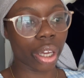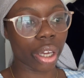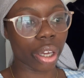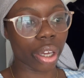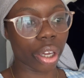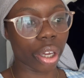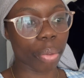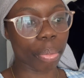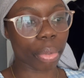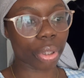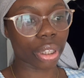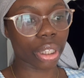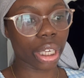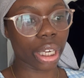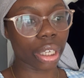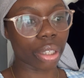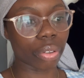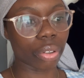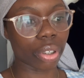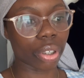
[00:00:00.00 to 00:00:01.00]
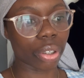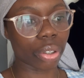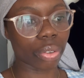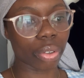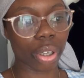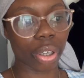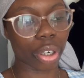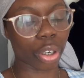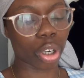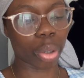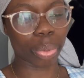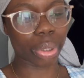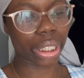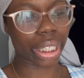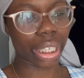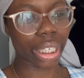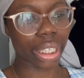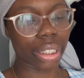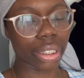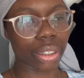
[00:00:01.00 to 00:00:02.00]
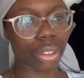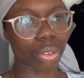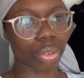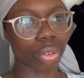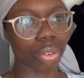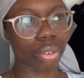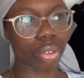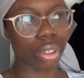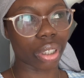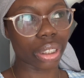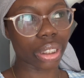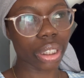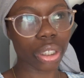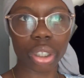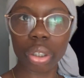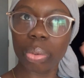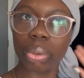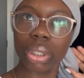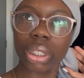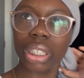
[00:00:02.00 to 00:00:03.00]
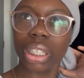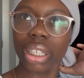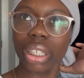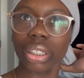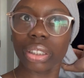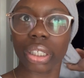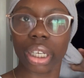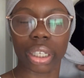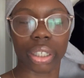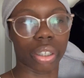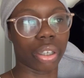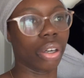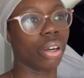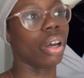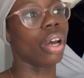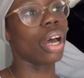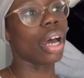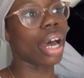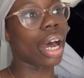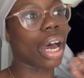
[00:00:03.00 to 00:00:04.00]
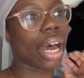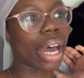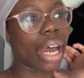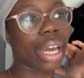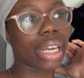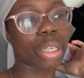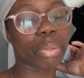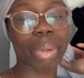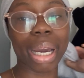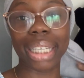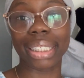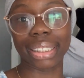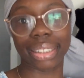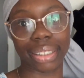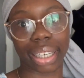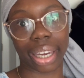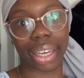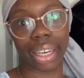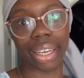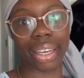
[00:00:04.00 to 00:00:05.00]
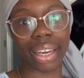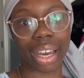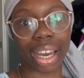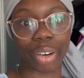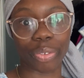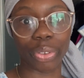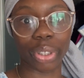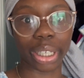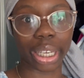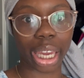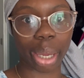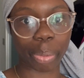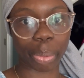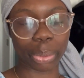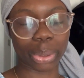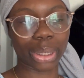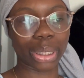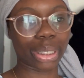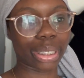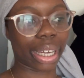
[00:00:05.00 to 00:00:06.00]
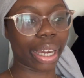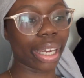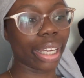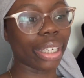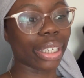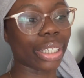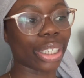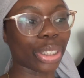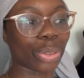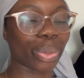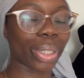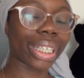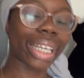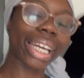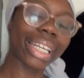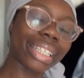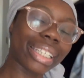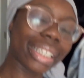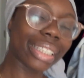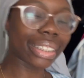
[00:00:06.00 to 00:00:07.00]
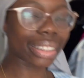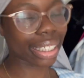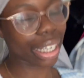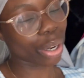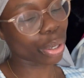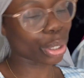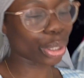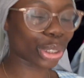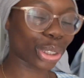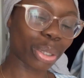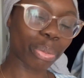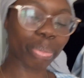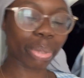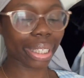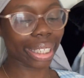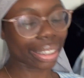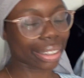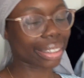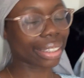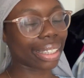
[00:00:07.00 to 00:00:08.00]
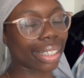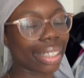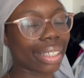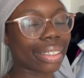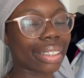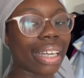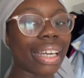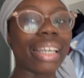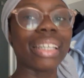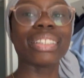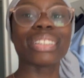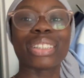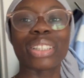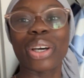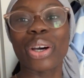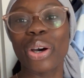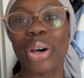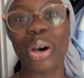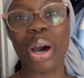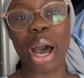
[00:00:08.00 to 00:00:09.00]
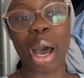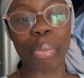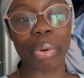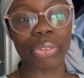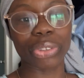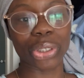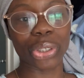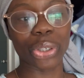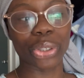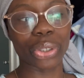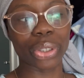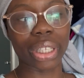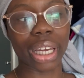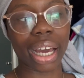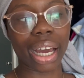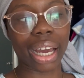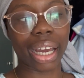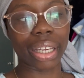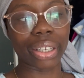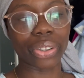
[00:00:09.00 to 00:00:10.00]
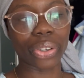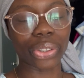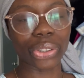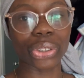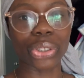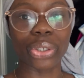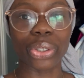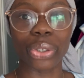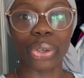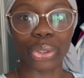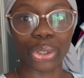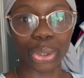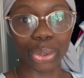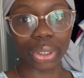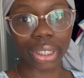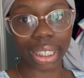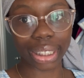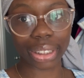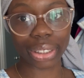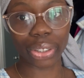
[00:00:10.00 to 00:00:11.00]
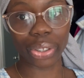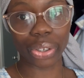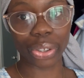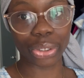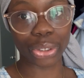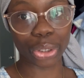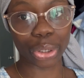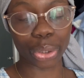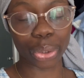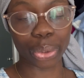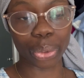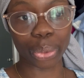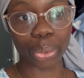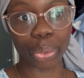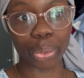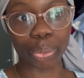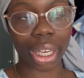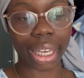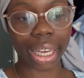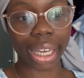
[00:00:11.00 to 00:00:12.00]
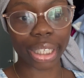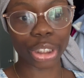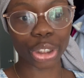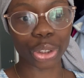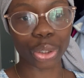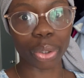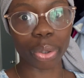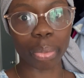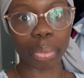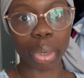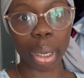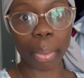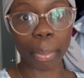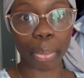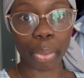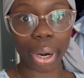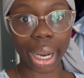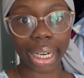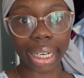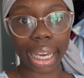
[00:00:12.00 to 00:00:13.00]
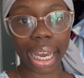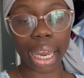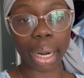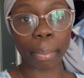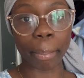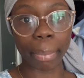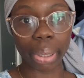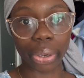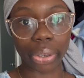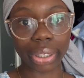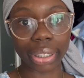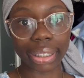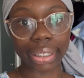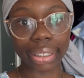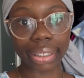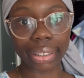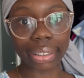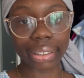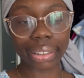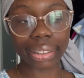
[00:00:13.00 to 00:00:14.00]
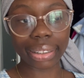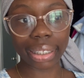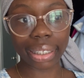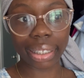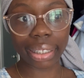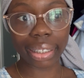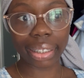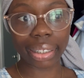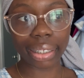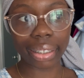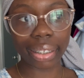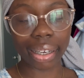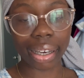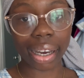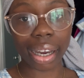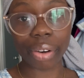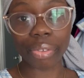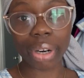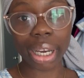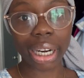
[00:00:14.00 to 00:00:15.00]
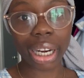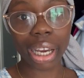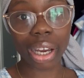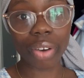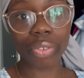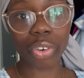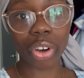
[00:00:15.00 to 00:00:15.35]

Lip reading: a thing in a couple of days. Is it a couple of days? I don't know. And my society card for the K-pop society, because we get discounted at some places. So I'm off to go do that, and also go to Tesco to get some bread and milk, because I ran out of